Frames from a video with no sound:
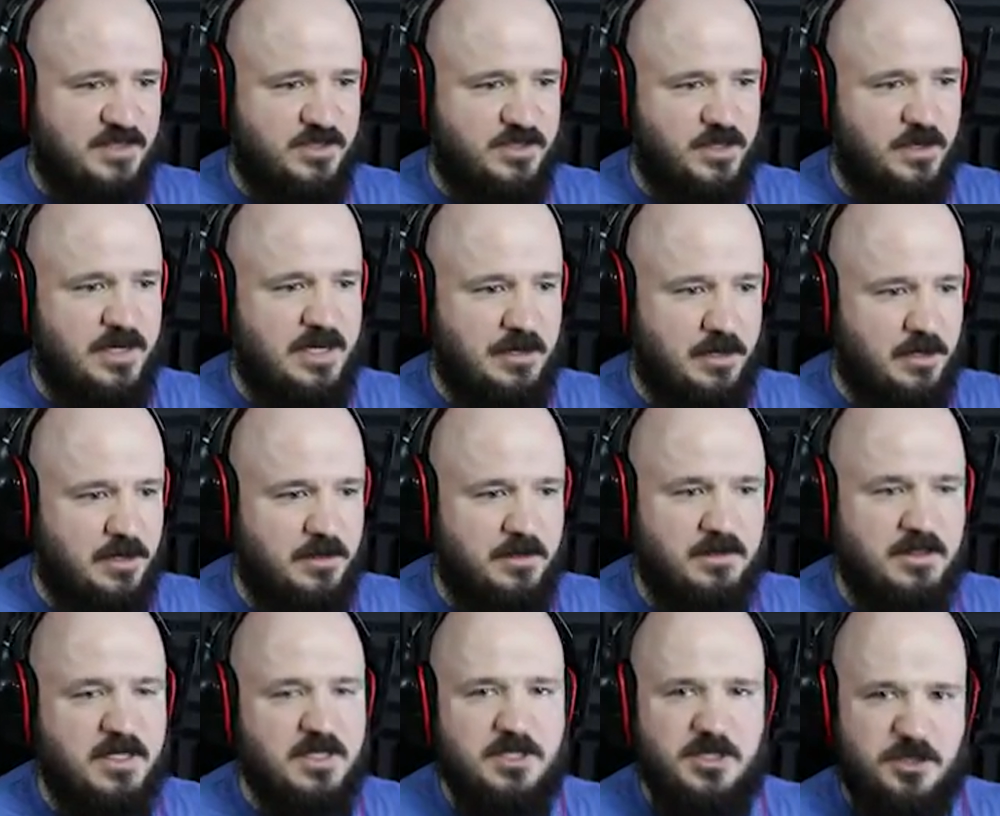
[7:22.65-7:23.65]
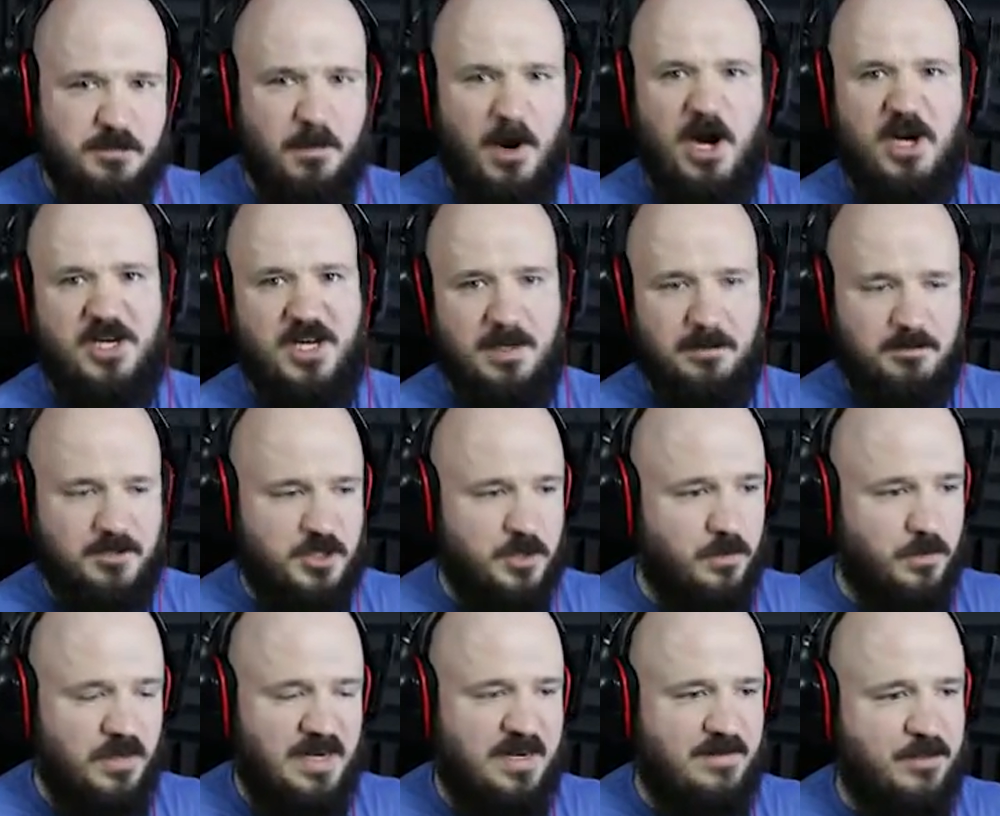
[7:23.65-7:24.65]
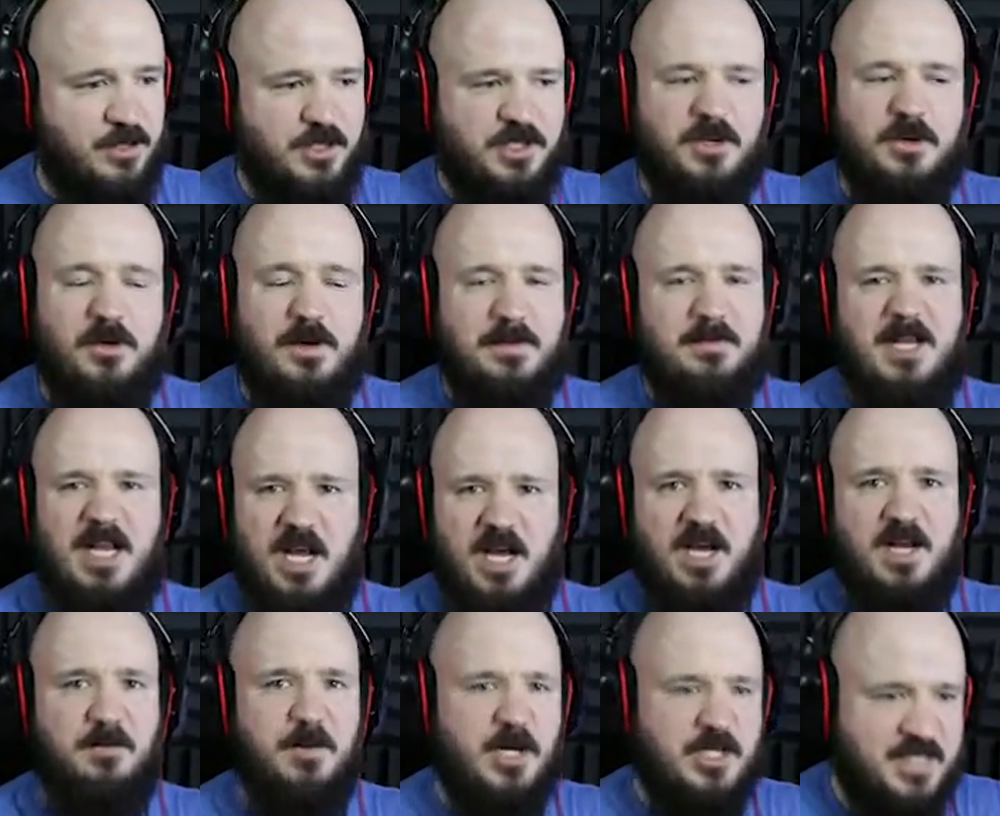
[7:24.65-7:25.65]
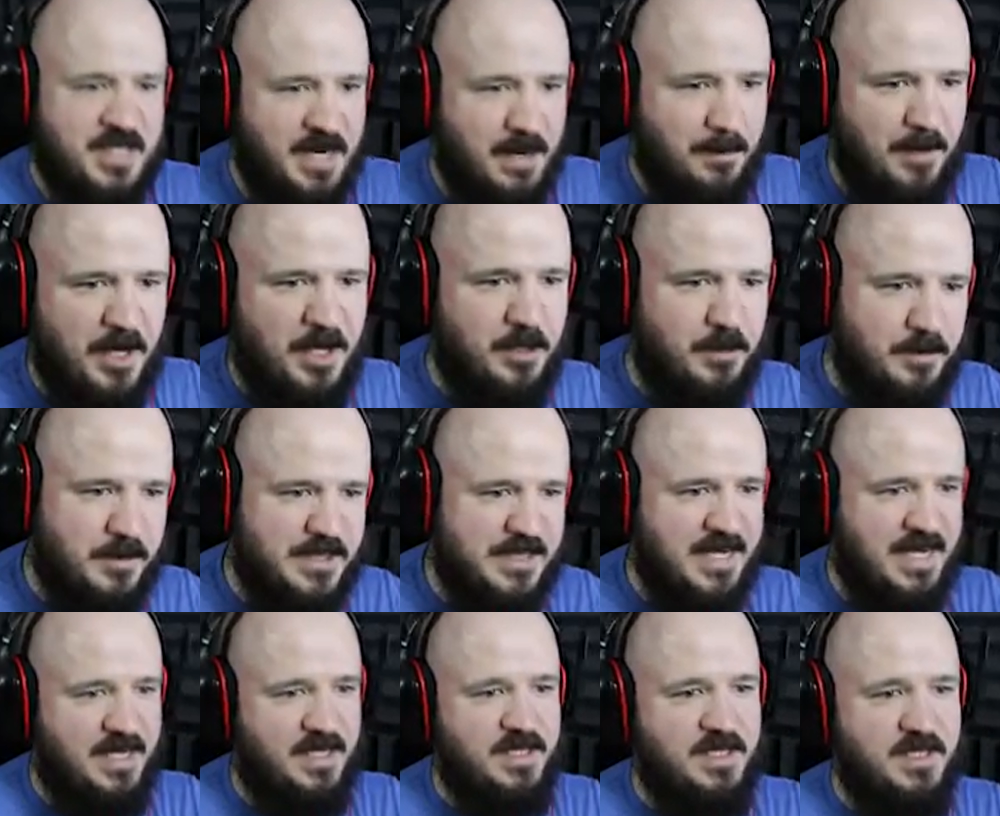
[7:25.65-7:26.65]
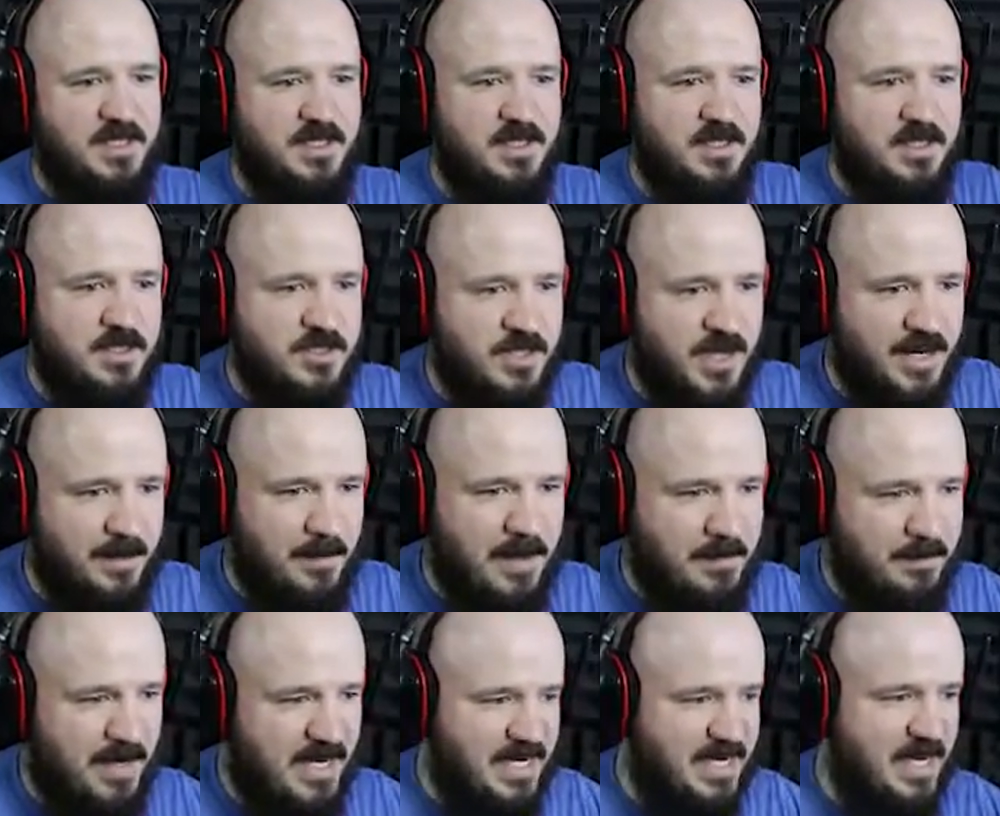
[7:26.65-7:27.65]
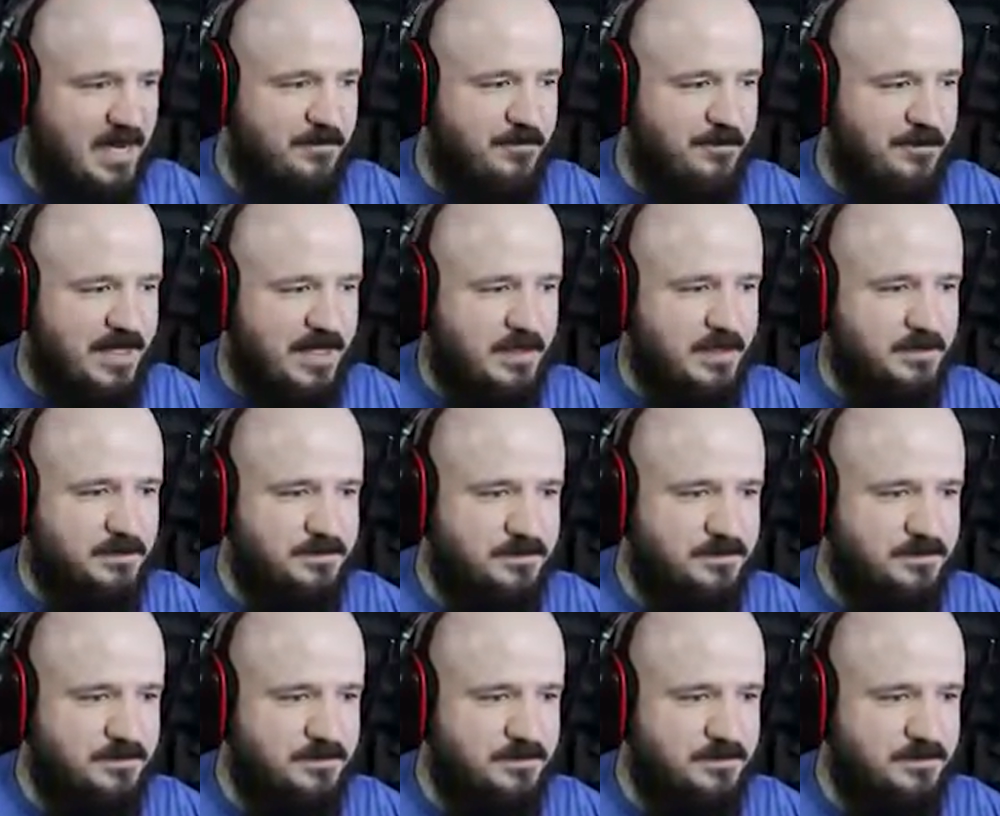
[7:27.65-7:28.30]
200 or markup to whatever. You know what I mean. I marked it up 100%. So I can make money off of it.